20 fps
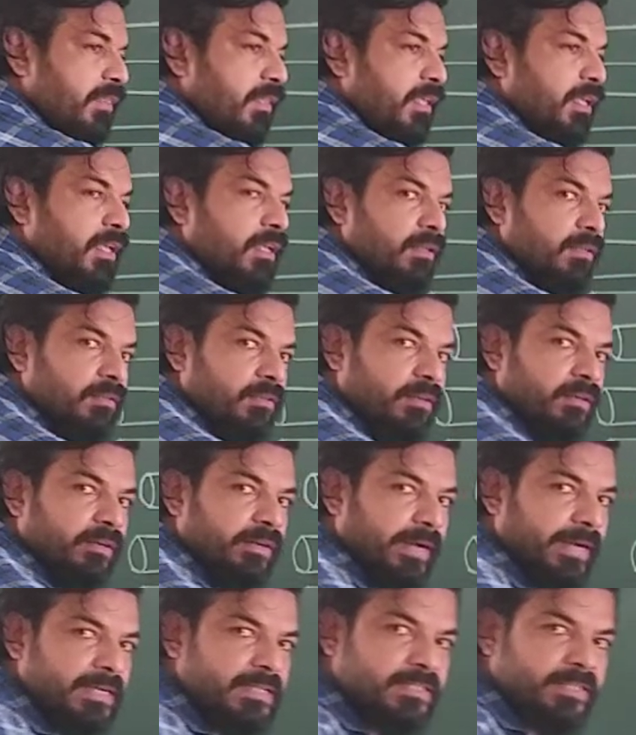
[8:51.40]
in the
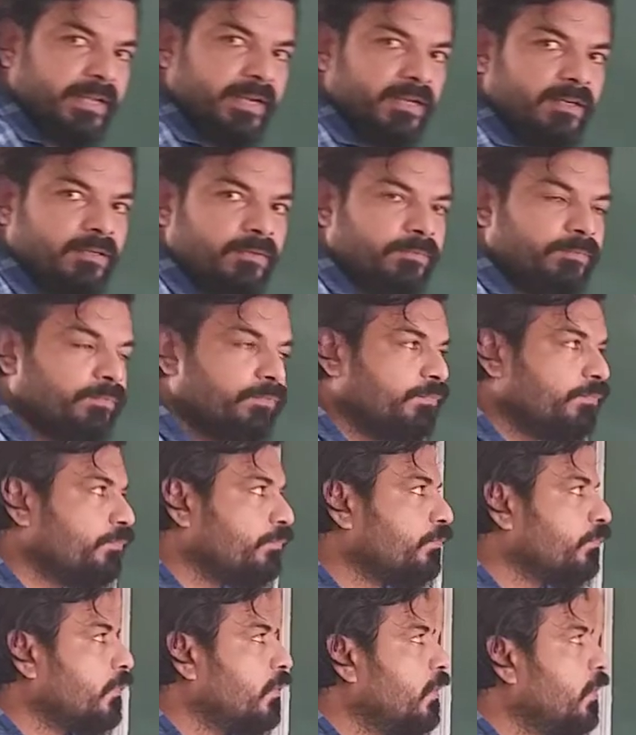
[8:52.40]
right side.
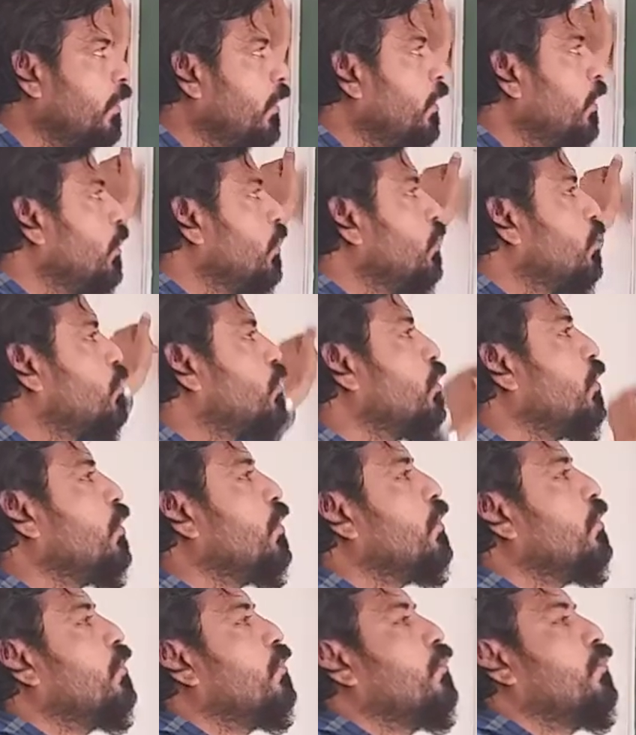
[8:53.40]

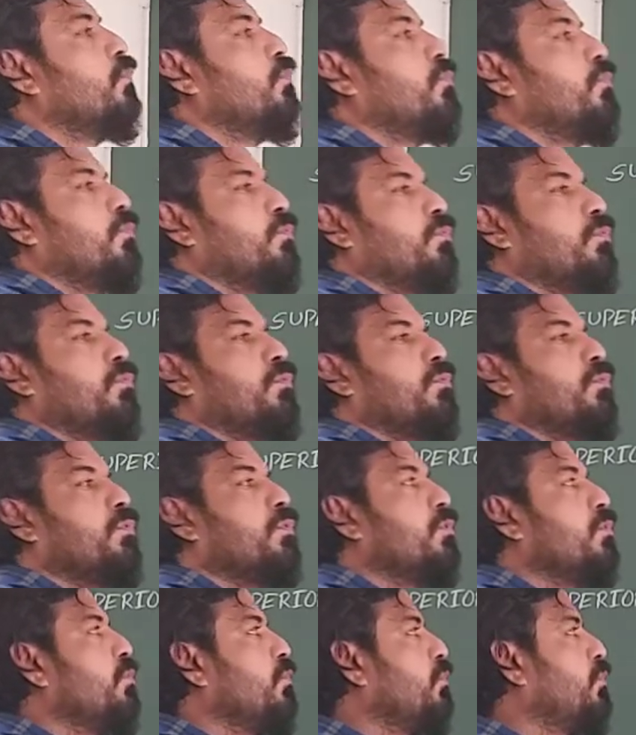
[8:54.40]
So
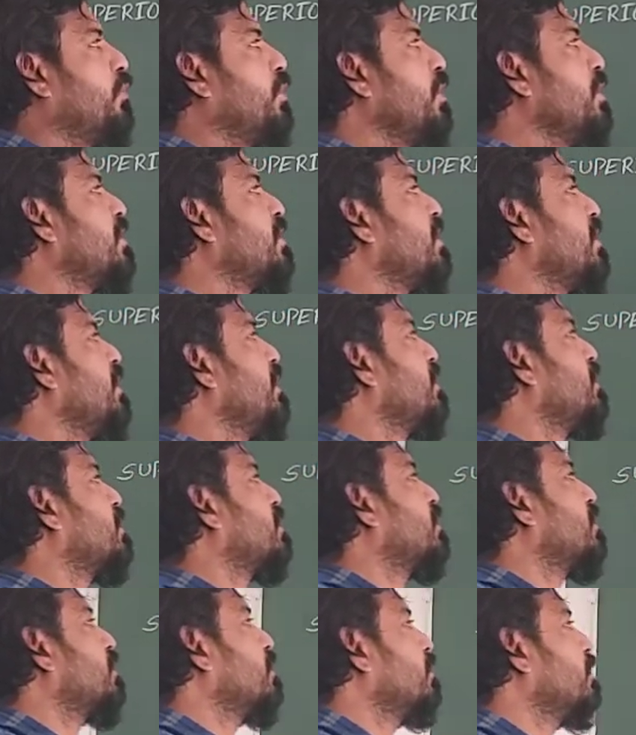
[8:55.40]
this
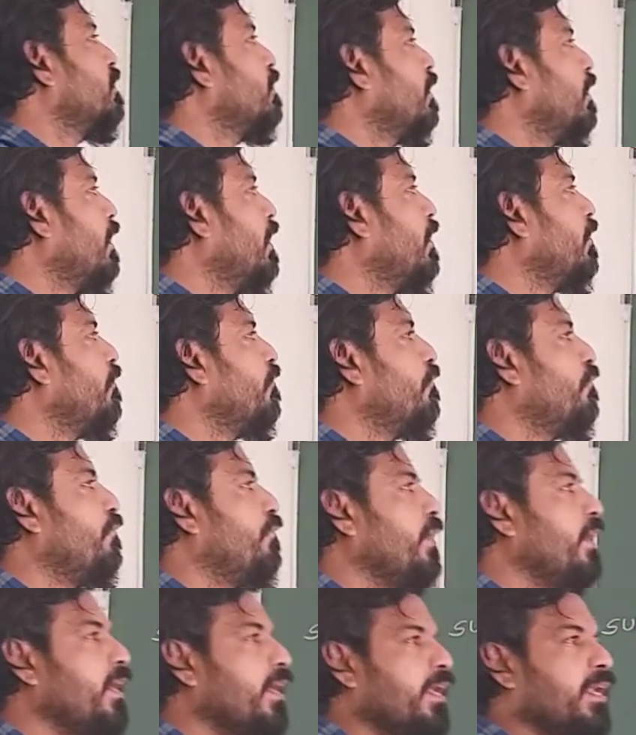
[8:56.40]
is a
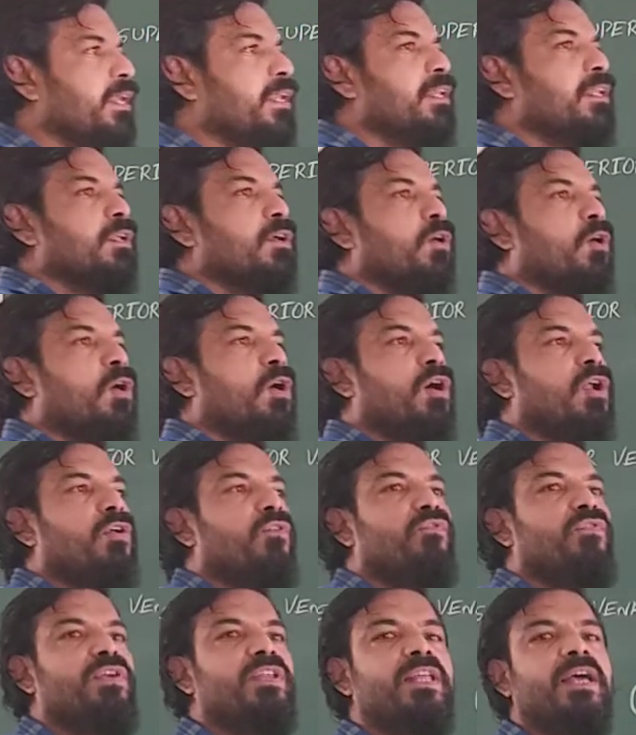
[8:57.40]
vein
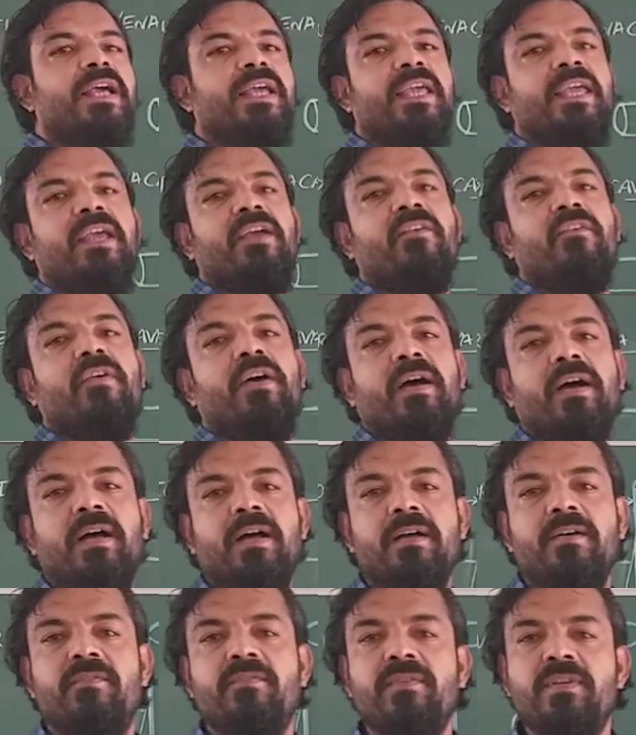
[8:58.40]
or vena
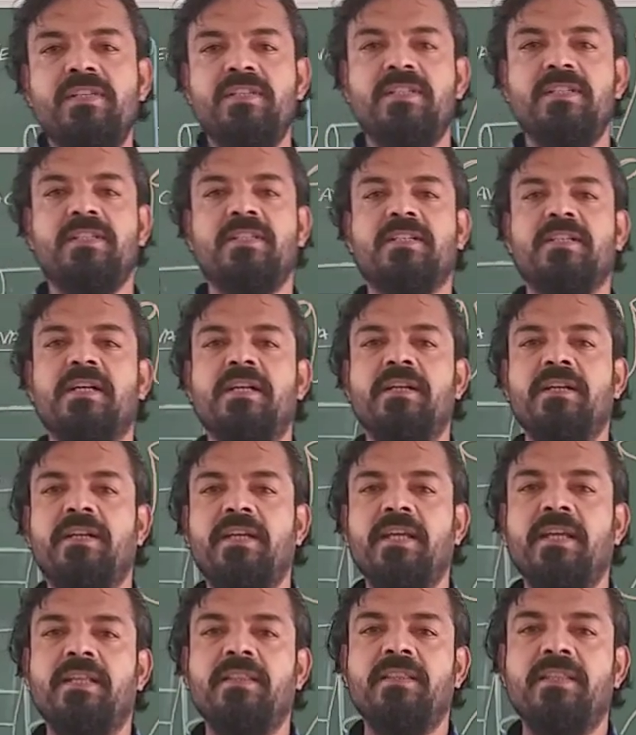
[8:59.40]
cava which is
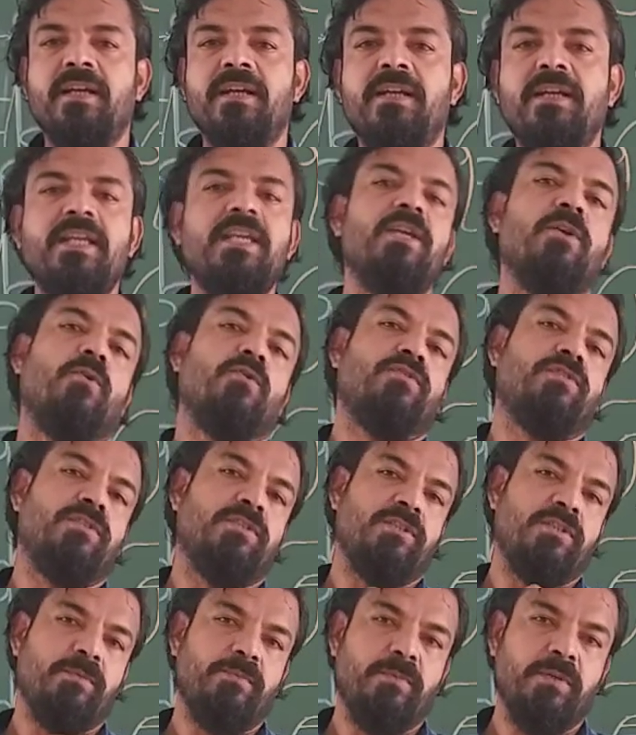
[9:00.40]
contain the
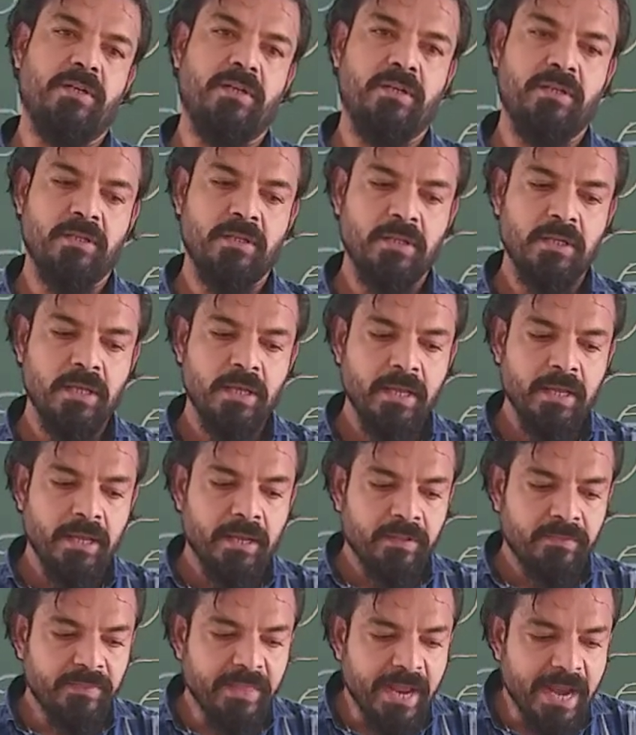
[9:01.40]
deoxygenated blood.
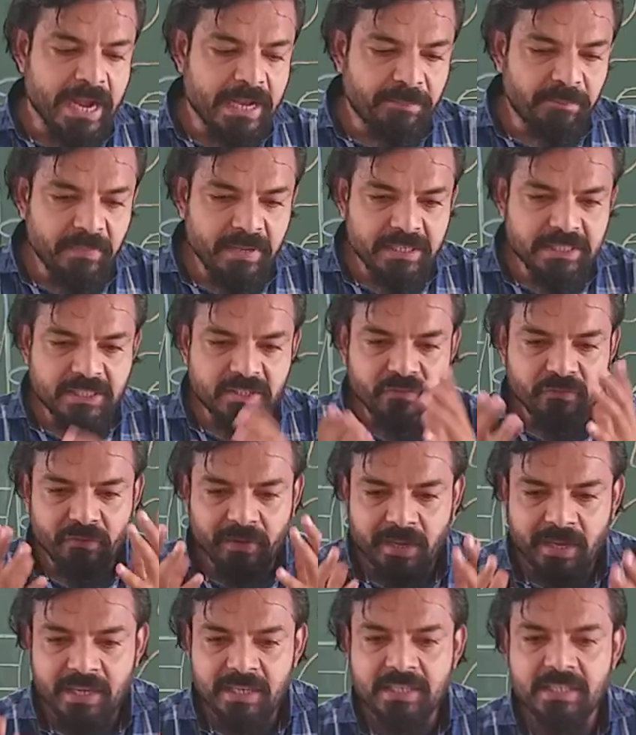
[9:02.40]
That means
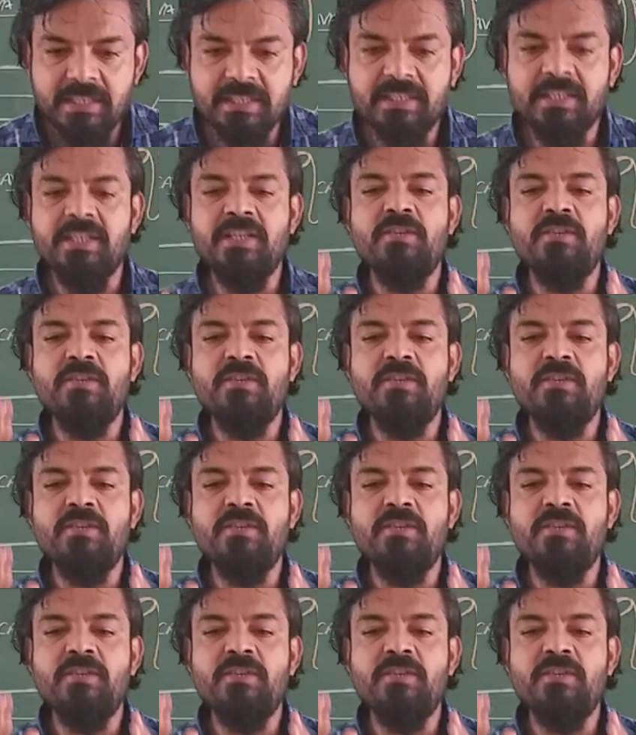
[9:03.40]
veins in